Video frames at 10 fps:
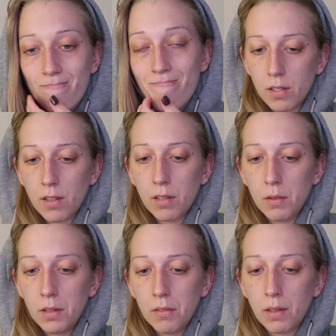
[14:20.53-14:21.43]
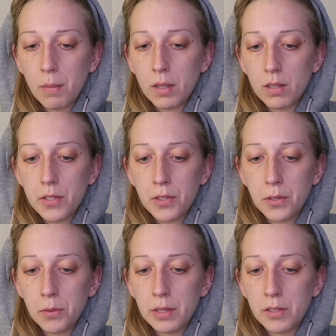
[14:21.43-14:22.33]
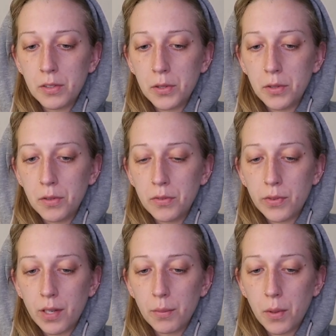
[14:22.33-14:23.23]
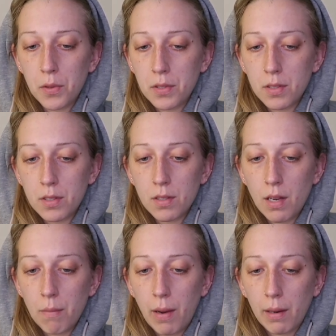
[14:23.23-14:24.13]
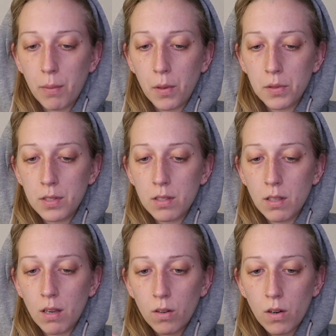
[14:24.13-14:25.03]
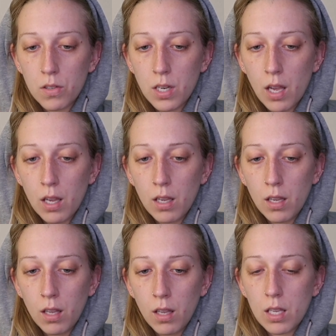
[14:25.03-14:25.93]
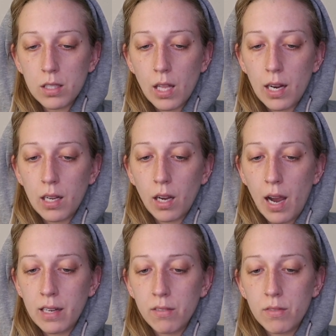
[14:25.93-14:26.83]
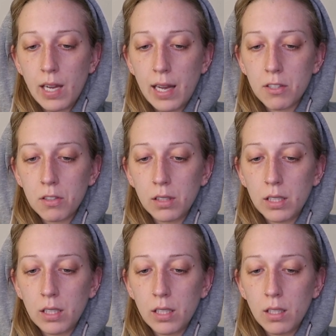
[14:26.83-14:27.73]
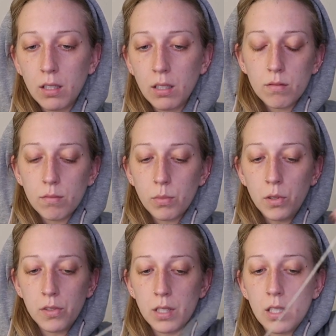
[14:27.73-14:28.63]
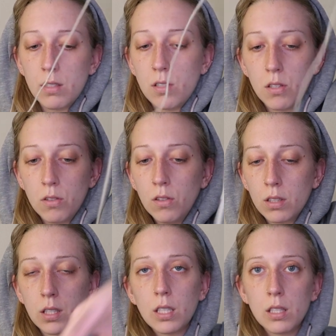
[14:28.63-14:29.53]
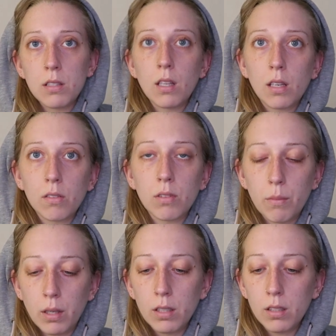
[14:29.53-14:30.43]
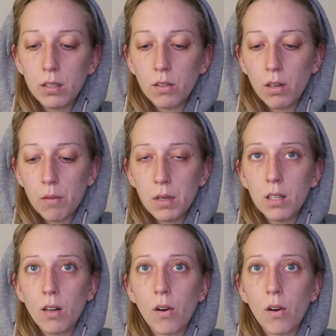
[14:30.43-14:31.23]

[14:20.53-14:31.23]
The thing with the ribbing too, when you do front post and back post crochet, is that it kind of naturally pulls it in too, because it is like a ribbing, you know what I mean?